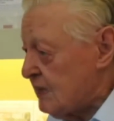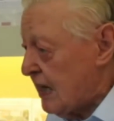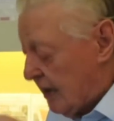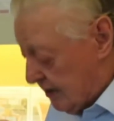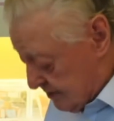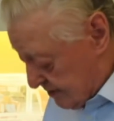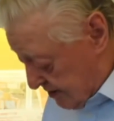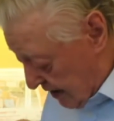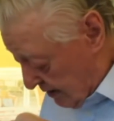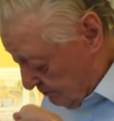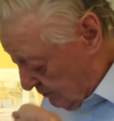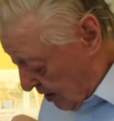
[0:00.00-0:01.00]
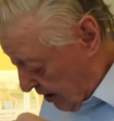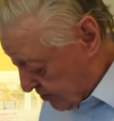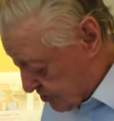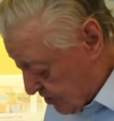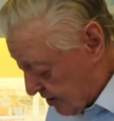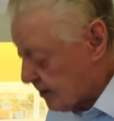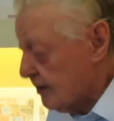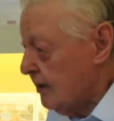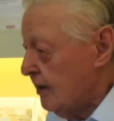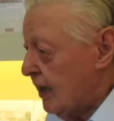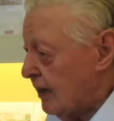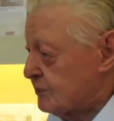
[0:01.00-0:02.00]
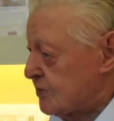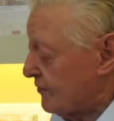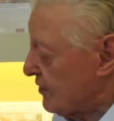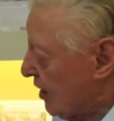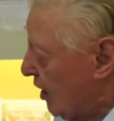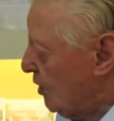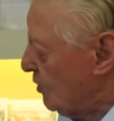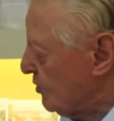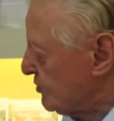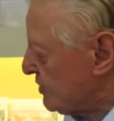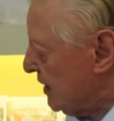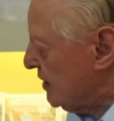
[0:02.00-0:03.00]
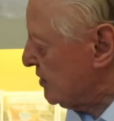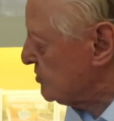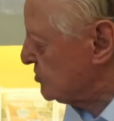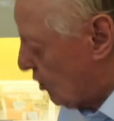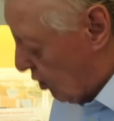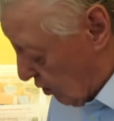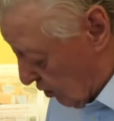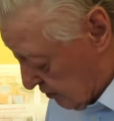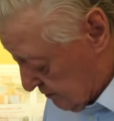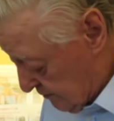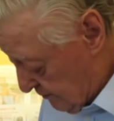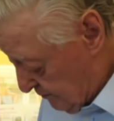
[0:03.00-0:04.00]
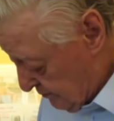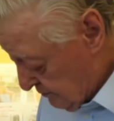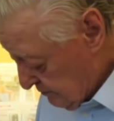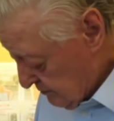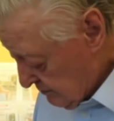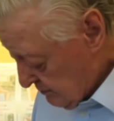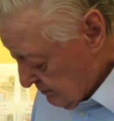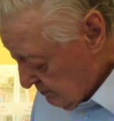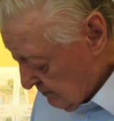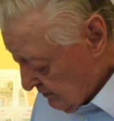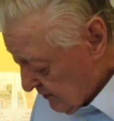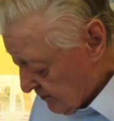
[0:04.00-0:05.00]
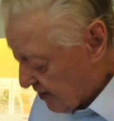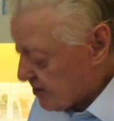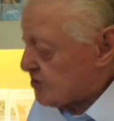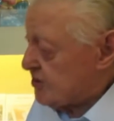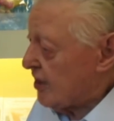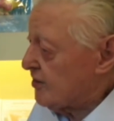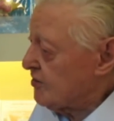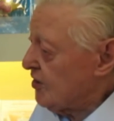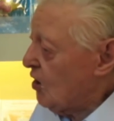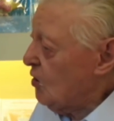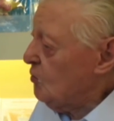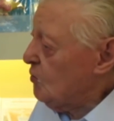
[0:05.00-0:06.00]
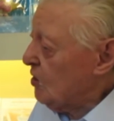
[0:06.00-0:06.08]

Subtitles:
men came marching up to the old inn door. They said no